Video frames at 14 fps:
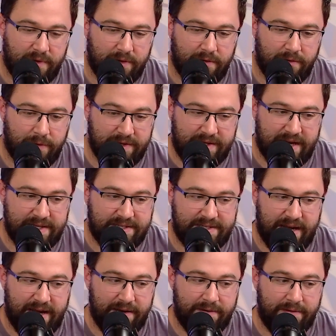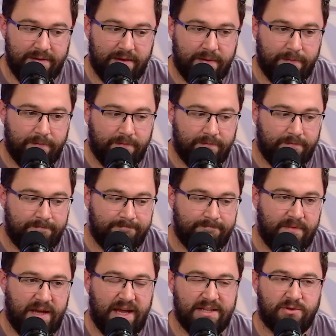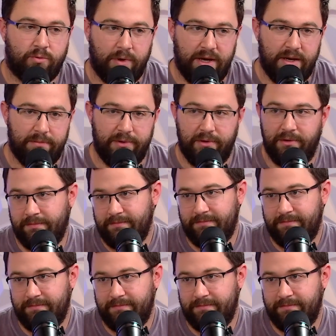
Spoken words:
With that said, it's readable